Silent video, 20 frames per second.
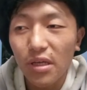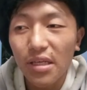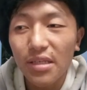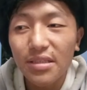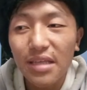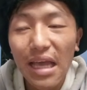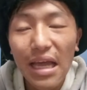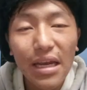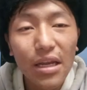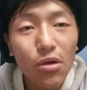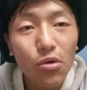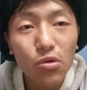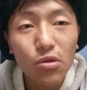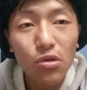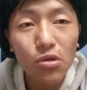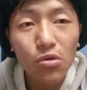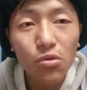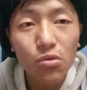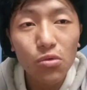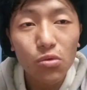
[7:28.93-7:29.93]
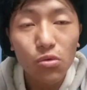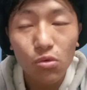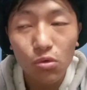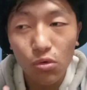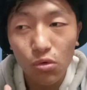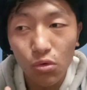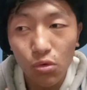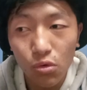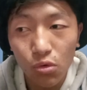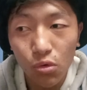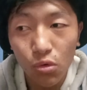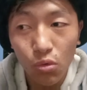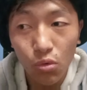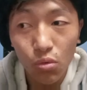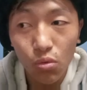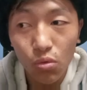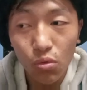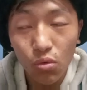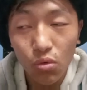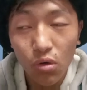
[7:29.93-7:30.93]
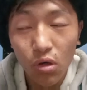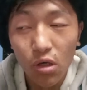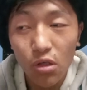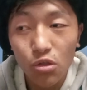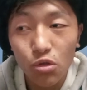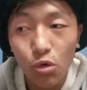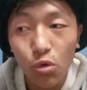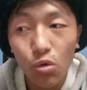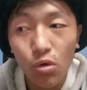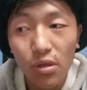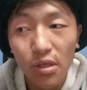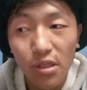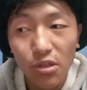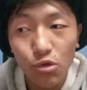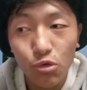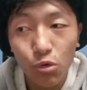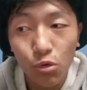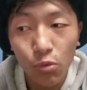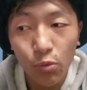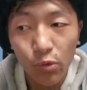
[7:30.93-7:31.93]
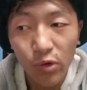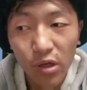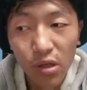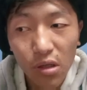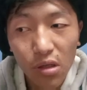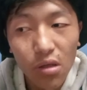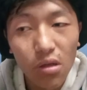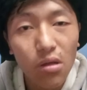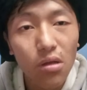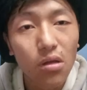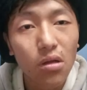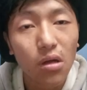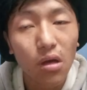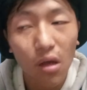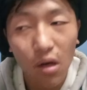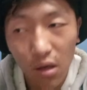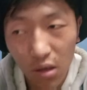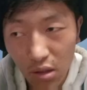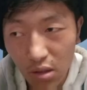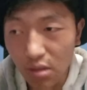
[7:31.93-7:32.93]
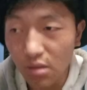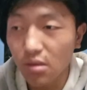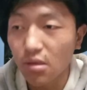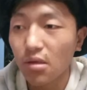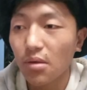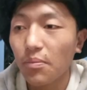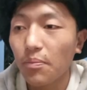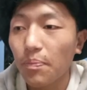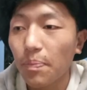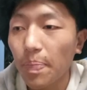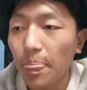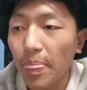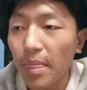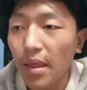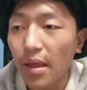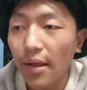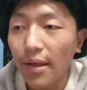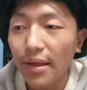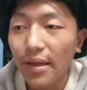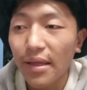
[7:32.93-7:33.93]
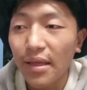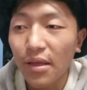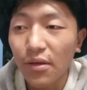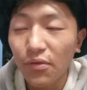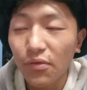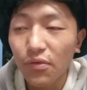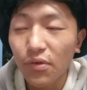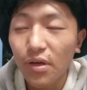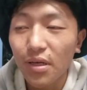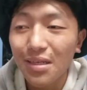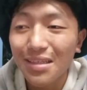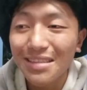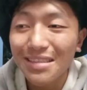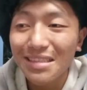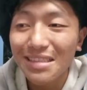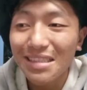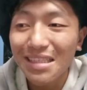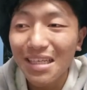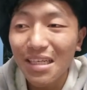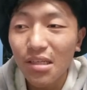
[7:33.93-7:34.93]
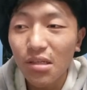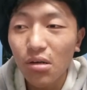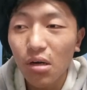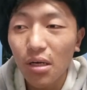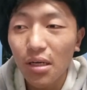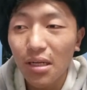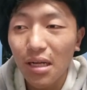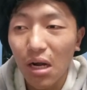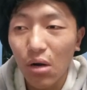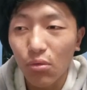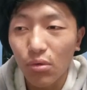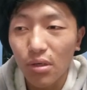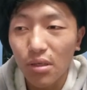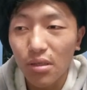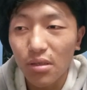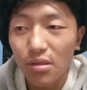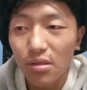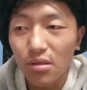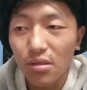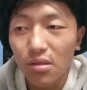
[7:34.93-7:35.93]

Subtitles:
Is n equal to 2? No. So this loop will run. If scene.count